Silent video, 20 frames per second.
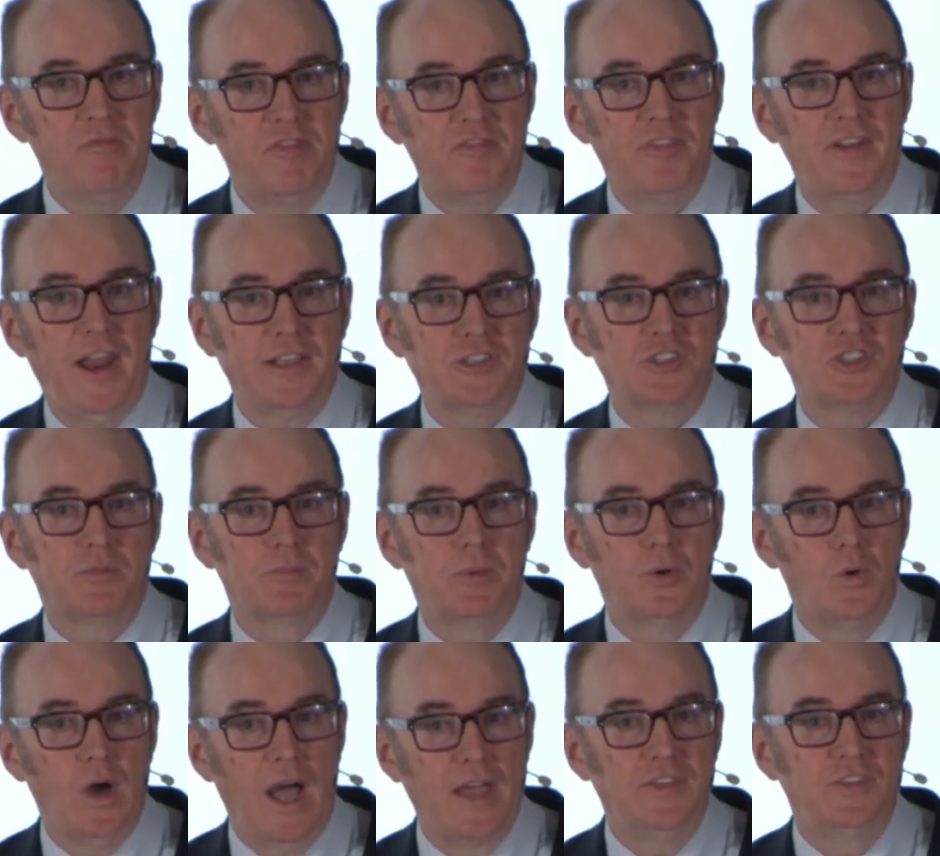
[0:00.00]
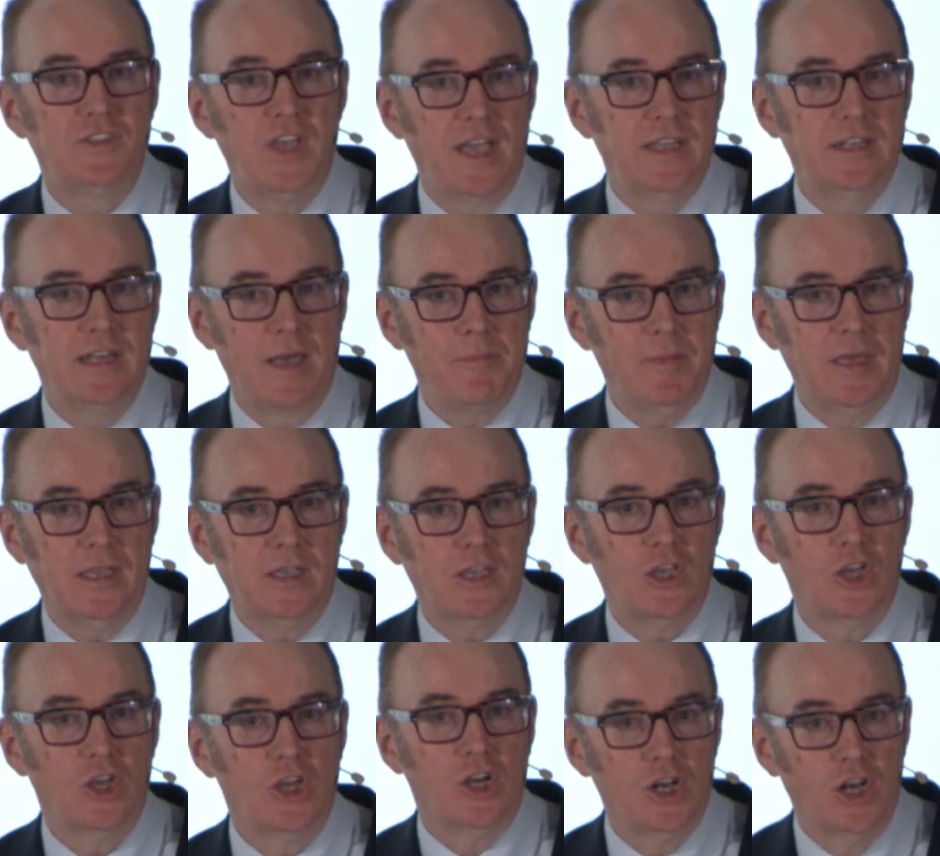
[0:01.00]
flexible, and dynamic
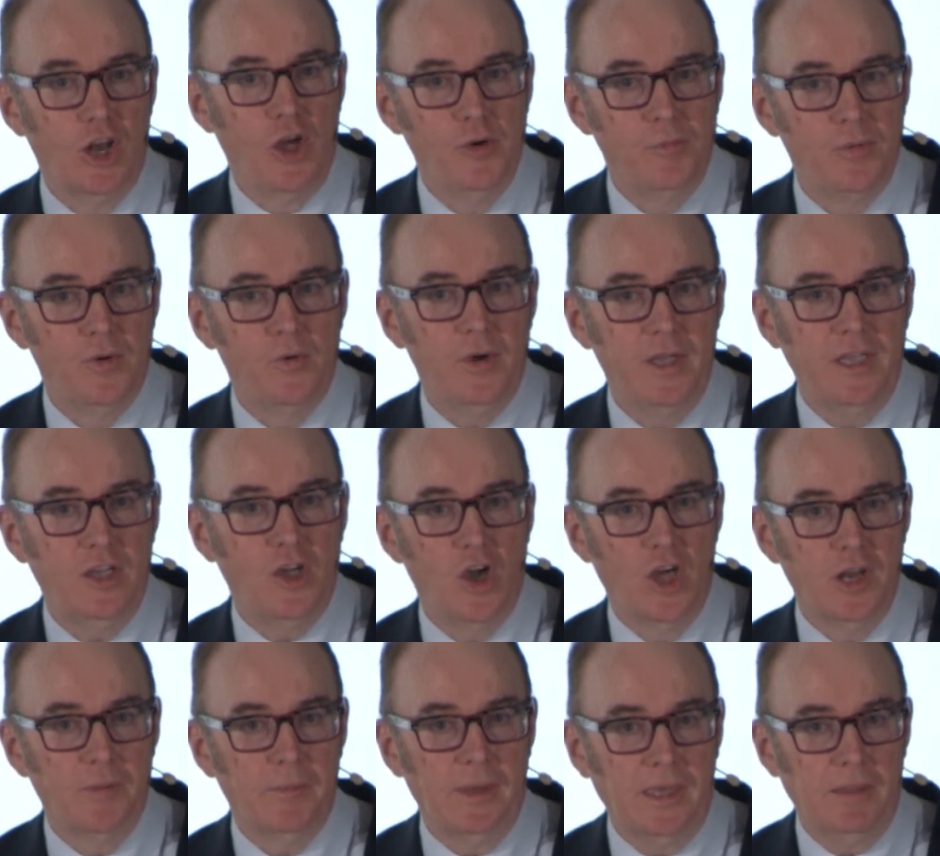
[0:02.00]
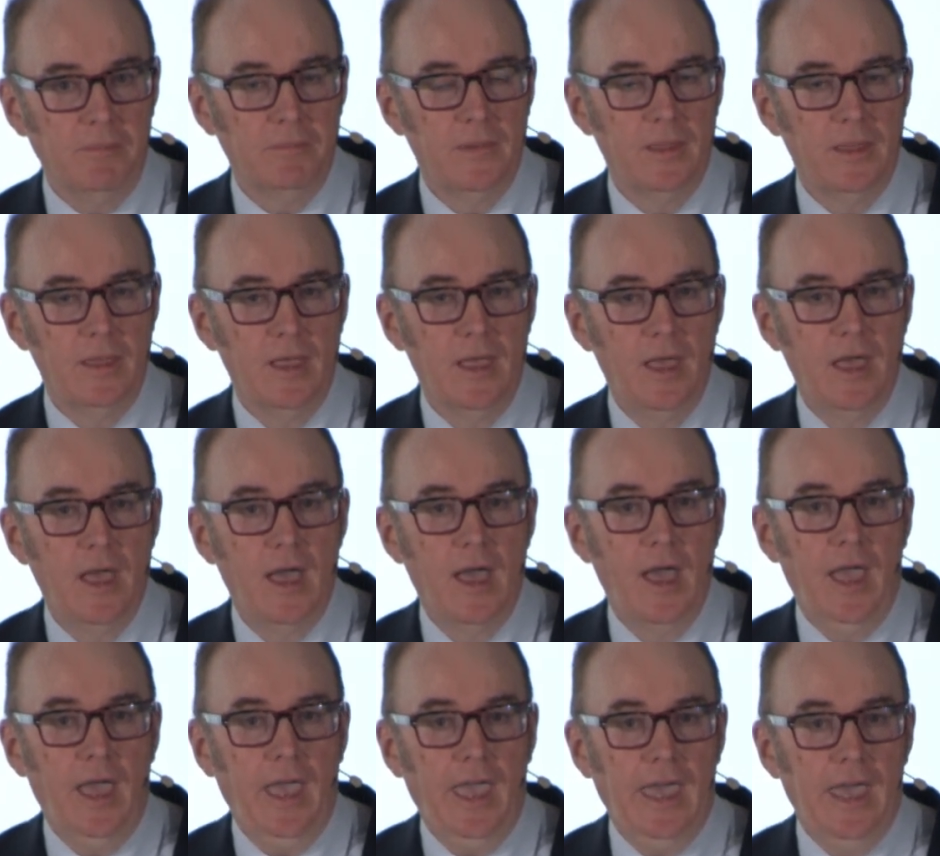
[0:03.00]
global economy.
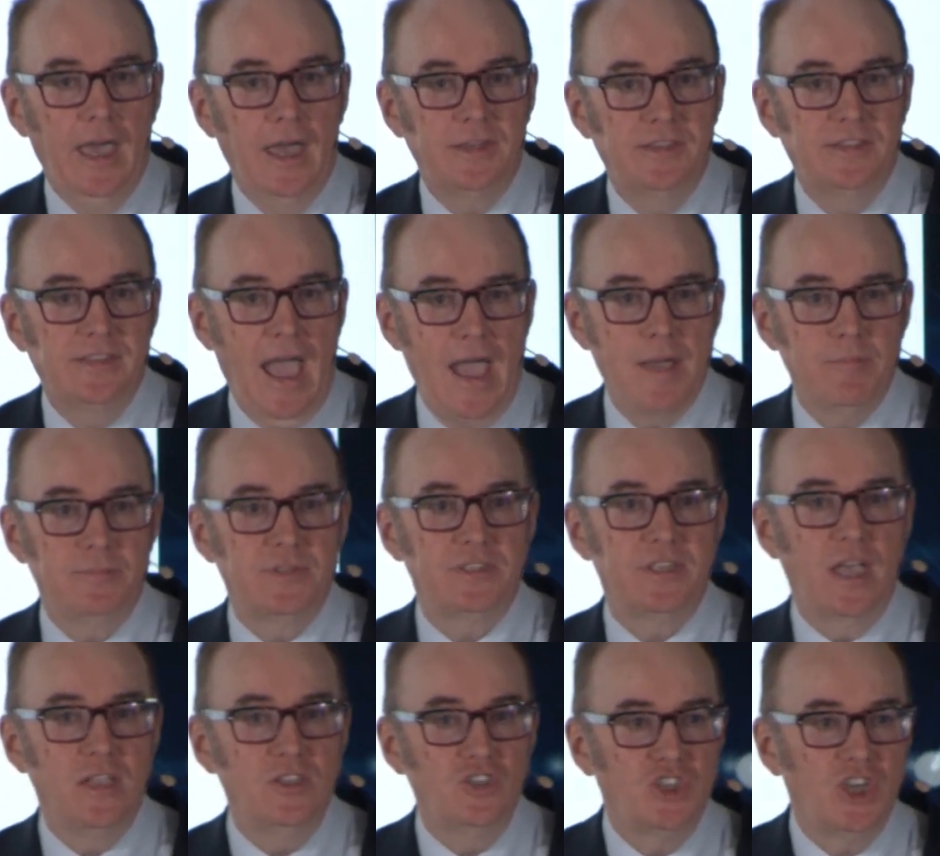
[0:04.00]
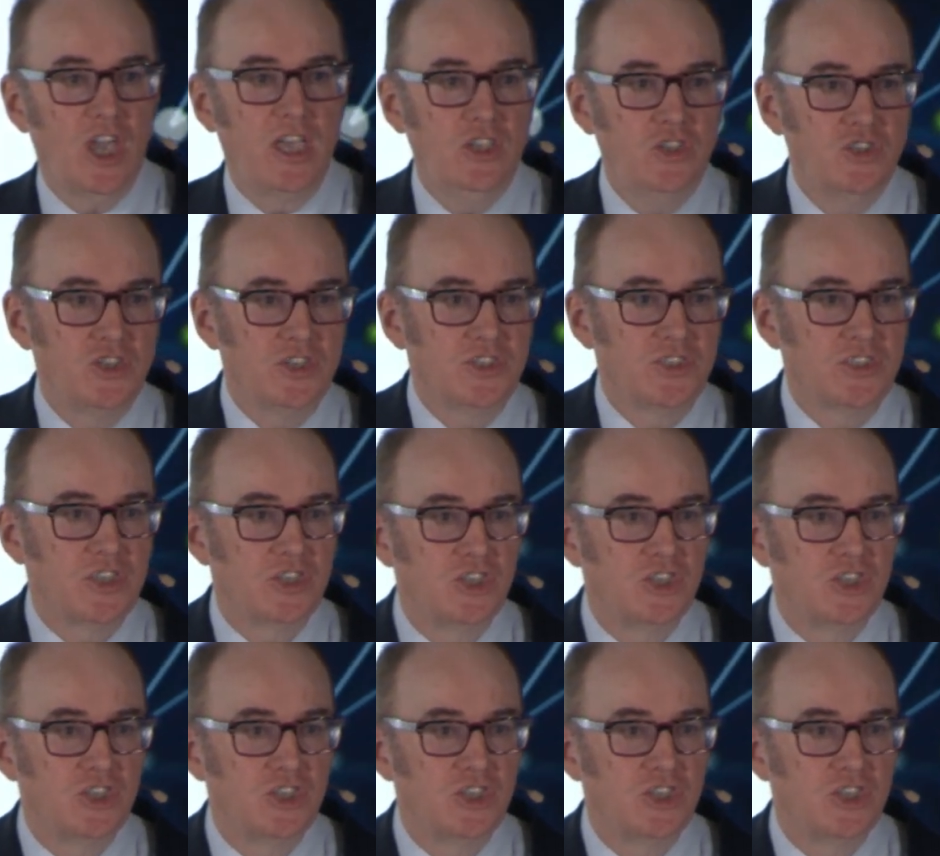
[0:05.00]
It adapts and changes to